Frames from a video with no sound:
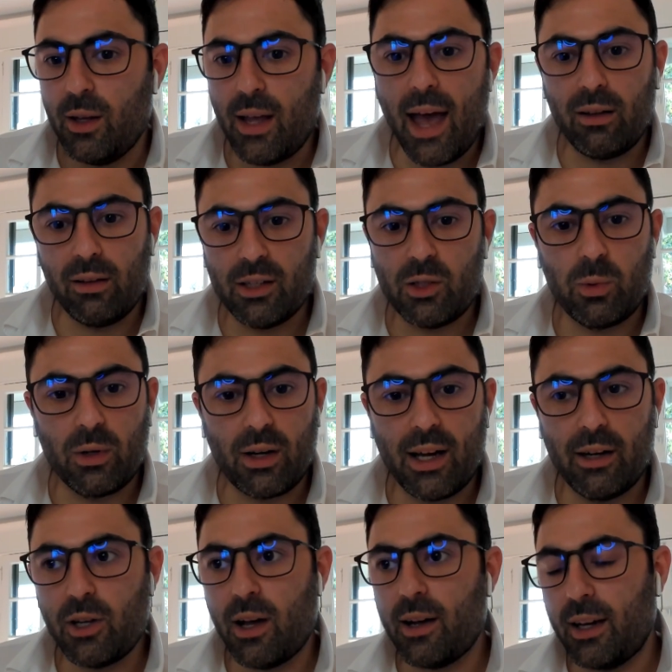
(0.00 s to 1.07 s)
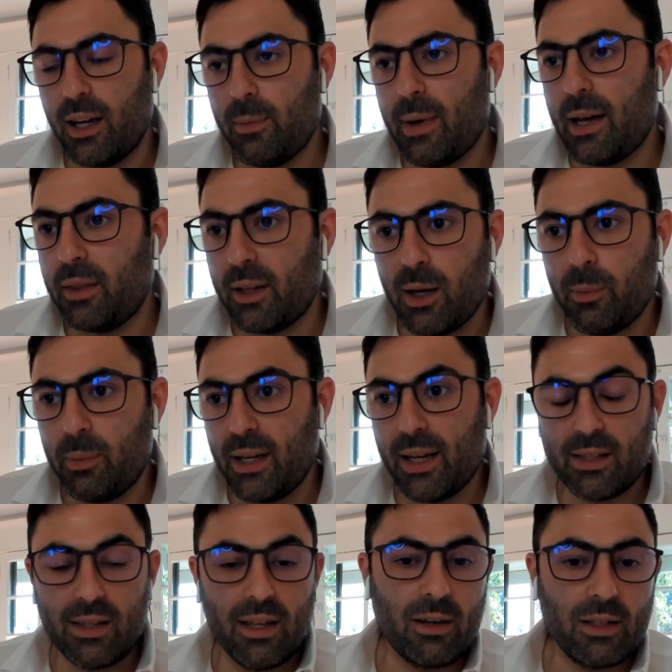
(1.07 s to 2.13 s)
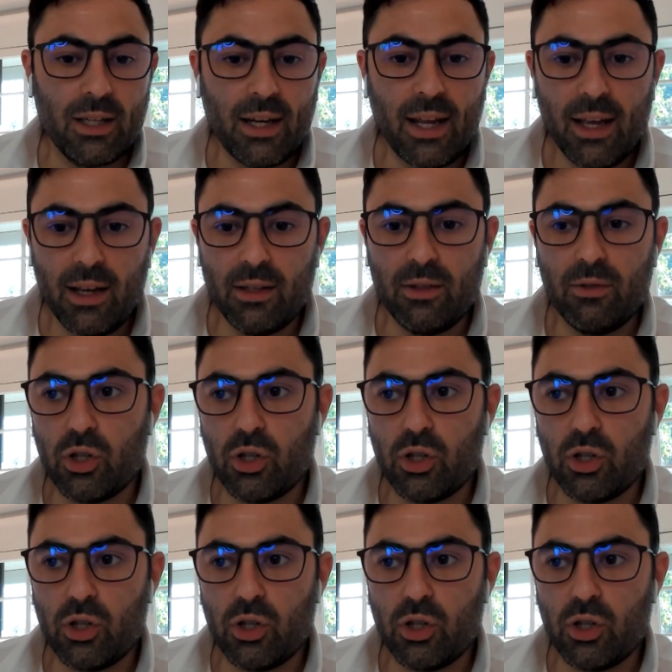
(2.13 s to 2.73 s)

analysts were kind of talking about the company as they are today,